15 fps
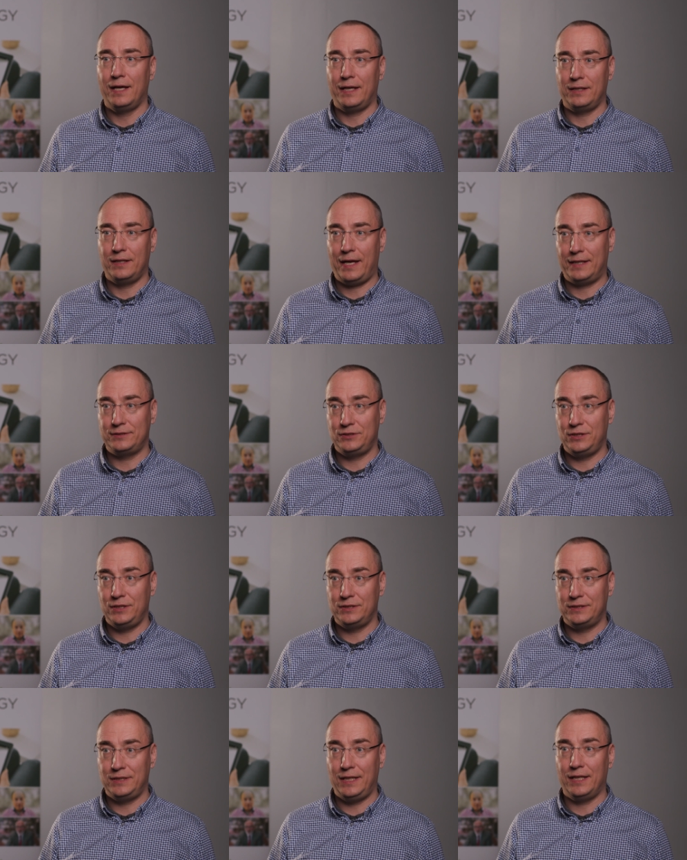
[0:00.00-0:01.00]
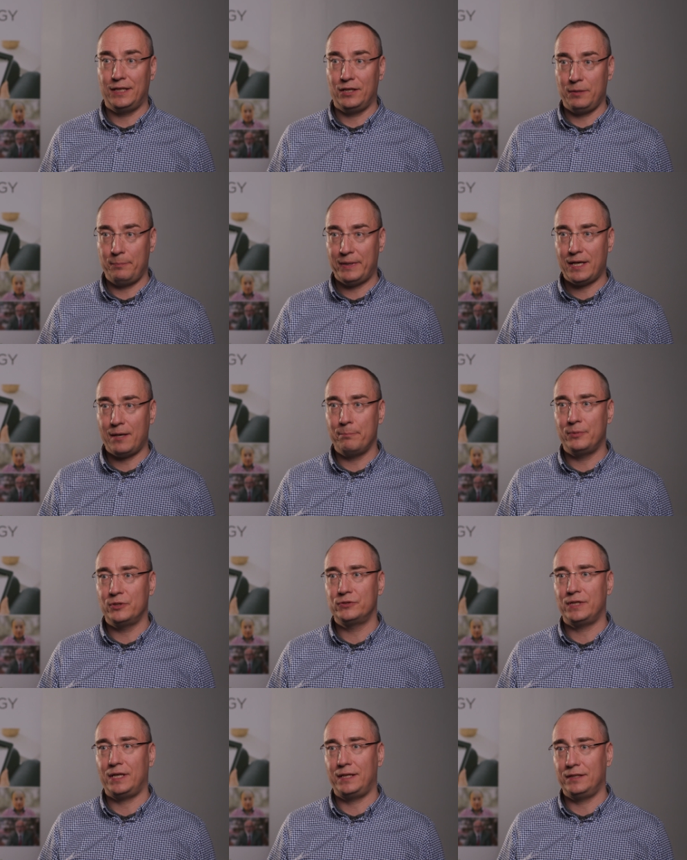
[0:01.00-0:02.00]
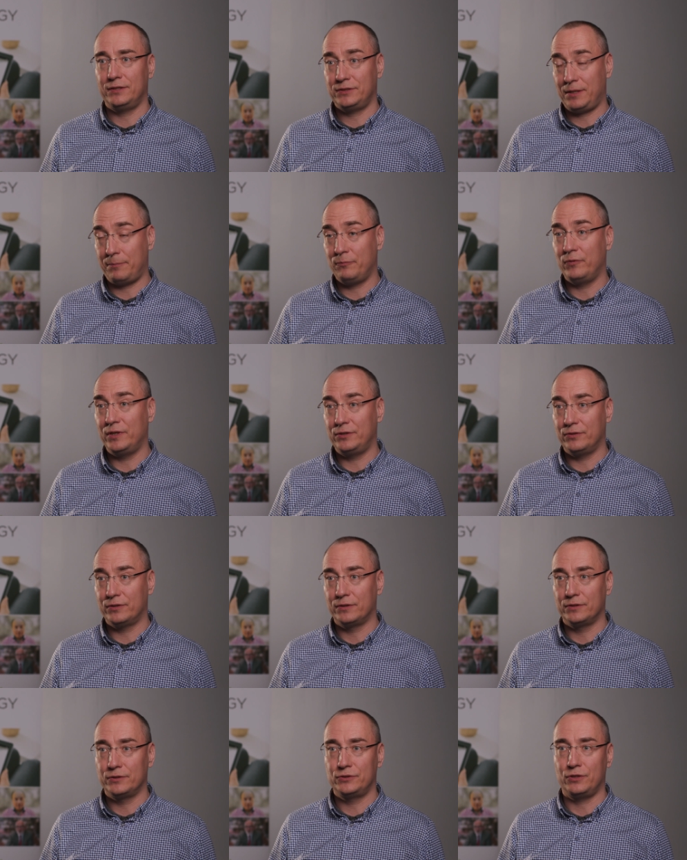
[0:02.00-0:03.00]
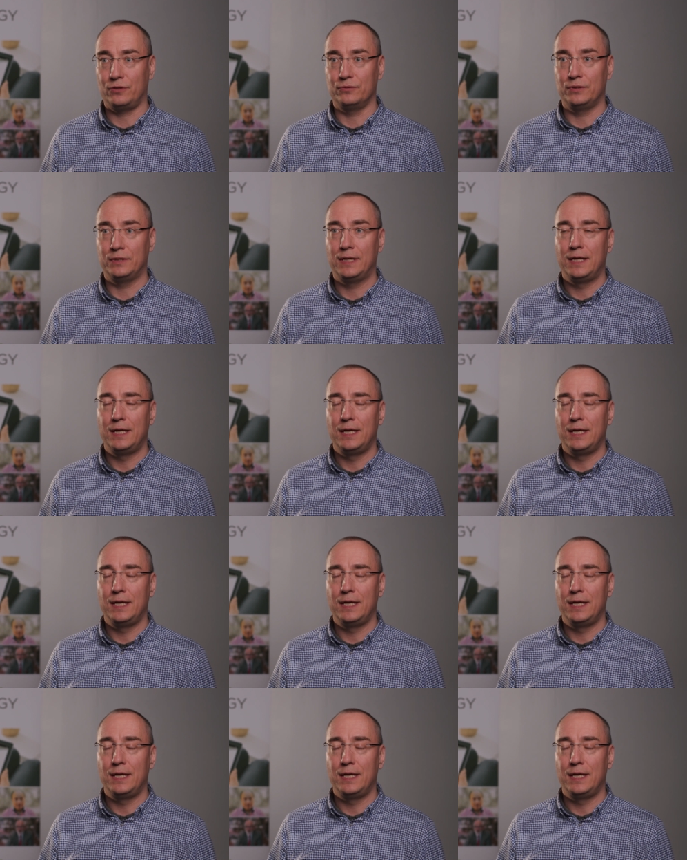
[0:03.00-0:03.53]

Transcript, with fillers: in the S G Z in the hippocampus and the subventricular zone.